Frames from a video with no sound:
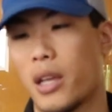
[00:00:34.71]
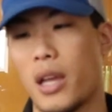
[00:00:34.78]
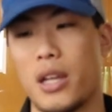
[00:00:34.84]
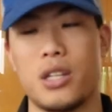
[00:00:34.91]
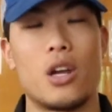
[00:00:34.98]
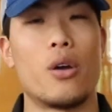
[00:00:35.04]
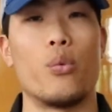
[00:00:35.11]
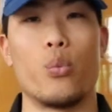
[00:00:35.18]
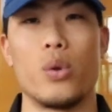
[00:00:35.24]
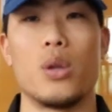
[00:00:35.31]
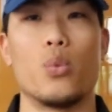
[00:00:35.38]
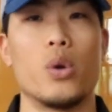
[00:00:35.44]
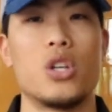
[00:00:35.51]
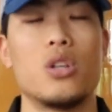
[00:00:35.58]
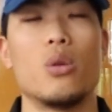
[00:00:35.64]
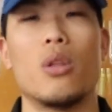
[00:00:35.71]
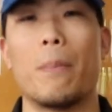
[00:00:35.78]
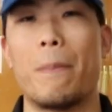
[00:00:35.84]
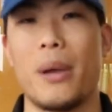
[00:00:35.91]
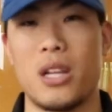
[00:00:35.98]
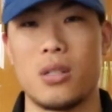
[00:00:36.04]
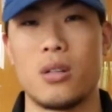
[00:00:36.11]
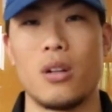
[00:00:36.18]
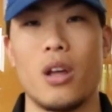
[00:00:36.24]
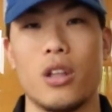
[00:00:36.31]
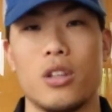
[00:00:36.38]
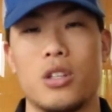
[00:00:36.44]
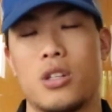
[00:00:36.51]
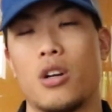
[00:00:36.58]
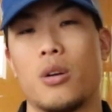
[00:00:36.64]
Guys, we wish you the best of
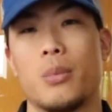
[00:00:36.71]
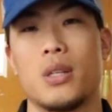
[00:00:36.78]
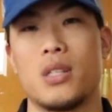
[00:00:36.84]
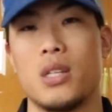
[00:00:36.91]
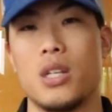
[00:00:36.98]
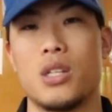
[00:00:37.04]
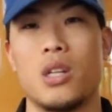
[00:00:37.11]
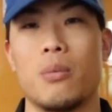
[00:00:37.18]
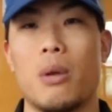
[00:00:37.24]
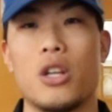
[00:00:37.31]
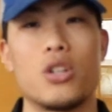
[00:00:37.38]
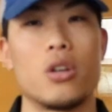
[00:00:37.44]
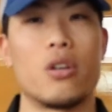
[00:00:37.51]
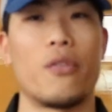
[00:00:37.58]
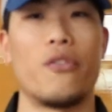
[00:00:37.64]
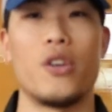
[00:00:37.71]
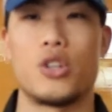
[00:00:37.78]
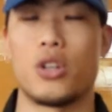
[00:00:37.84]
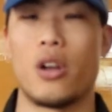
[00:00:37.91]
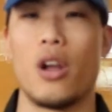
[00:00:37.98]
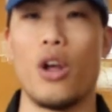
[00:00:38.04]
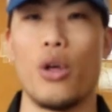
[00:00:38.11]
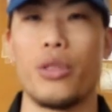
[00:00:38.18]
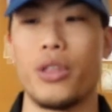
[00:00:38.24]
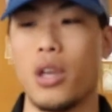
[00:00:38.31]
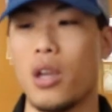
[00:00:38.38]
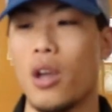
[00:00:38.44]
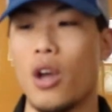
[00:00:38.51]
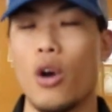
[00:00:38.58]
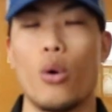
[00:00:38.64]
luck this tournament season. Make sure your fish are
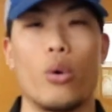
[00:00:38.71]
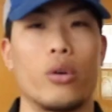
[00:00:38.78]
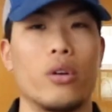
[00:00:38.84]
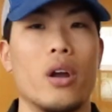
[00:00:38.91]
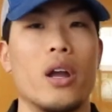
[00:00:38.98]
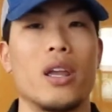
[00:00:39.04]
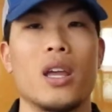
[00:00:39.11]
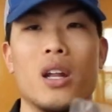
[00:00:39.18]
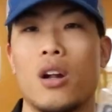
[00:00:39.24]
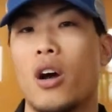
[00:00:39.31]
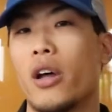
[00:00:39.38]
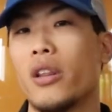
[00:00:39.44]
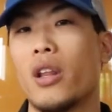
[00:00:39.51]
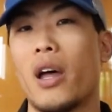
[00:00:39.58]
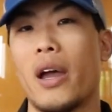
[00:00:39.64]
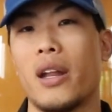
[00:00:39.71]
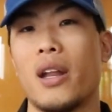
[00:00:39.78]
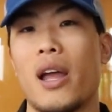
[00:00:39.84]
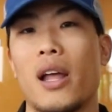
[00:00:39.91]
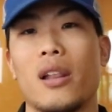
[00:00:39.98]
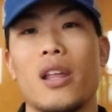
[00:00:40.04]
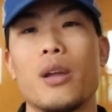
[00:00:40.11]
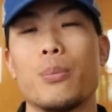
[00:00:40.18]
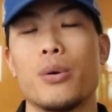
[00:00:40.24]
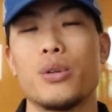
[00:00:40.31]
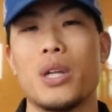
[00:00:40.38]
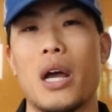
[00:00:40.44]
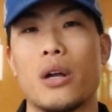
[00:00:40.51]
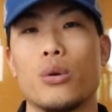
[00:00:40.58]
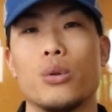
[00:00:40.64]
healthy. Order again online at
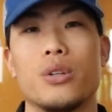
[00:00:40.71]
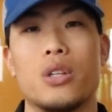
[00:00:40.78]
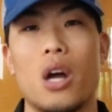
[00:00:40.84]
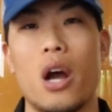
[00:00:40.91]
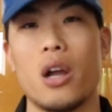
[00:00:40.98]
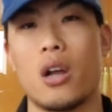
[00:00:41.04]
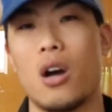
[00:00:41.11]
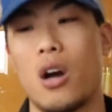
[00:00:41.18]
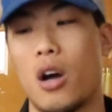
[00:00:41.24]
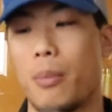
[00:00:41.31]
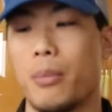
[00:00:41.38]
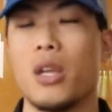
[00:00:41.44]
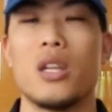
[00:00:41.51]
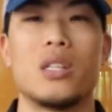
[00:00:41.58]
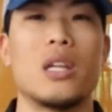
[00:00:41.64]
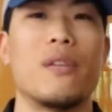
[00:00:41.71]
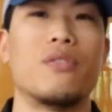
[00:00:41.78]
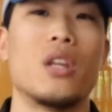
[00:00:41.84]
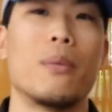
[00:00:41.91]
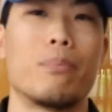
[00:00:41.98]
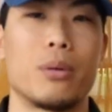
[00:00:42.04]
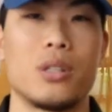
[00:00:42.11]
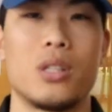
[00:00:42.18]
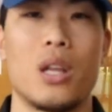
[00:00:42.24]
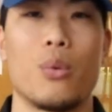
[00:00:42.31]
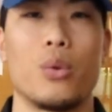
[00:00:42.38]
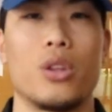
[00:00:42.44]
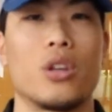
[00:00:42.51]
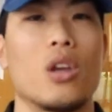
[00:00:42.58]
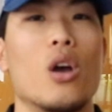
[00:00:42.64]
lakeprotackle.com. Save
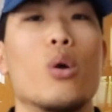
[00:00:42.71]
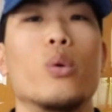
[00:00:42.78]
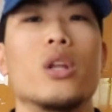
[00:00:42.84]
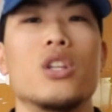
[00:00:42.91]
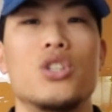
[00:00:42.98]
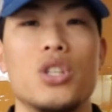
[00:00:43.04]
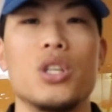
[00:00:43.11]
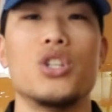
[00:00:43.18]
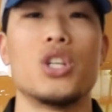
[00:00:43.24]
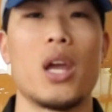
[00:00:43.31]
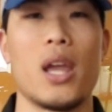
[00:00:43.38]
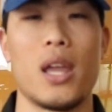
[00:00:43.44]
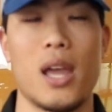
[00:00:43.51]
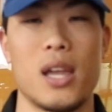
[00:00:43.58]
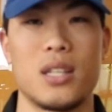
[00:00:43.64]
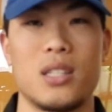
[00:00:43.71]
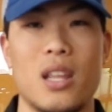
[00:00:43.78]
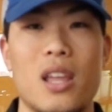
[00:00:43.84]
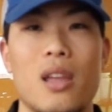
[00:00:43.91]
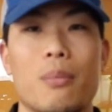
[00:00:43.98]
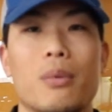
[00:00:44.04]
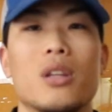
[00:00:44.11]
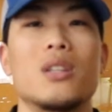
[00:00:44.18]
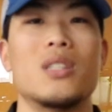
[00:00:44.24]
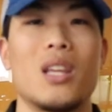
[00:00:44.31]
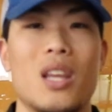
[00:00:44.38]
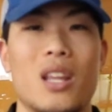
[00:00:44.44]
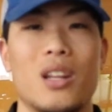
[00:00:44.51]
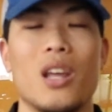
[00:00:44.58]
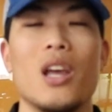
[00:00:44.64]
10% with the code
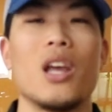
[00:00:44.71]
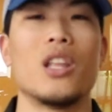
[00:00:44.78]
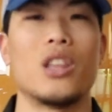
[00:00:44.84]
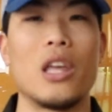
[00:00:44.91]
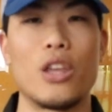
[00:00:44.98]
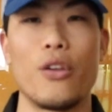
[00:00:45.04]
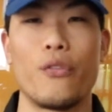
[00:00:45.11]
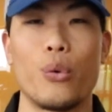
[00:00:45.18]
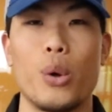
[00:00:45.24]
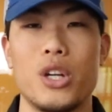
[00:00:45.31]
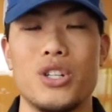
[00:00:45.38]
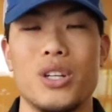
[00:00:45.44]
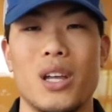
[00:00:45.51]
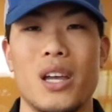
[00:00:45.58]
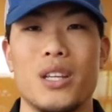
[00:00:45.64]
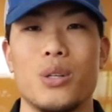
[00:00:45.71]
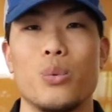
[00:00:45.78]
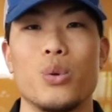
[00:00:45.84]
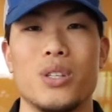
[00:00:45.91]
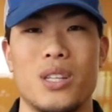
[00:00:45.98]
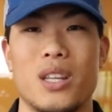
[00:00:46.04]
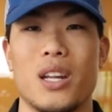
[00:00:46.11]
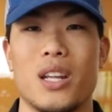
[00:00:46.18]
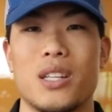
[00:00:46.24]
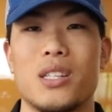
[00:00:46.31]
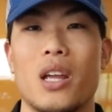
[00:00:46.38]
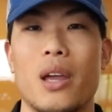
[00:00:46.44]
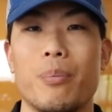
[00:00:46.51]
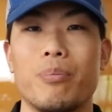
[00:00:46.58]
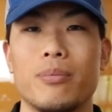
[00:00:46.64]
GJSM10. Thank you for watching, guys. We'll see you next
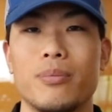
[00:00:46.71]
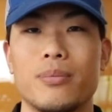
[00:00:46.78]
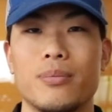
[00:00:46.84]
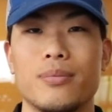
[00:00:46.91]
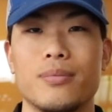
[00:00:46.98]
time.